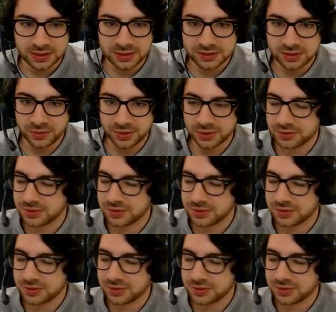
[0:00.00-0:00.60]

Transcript: So what you're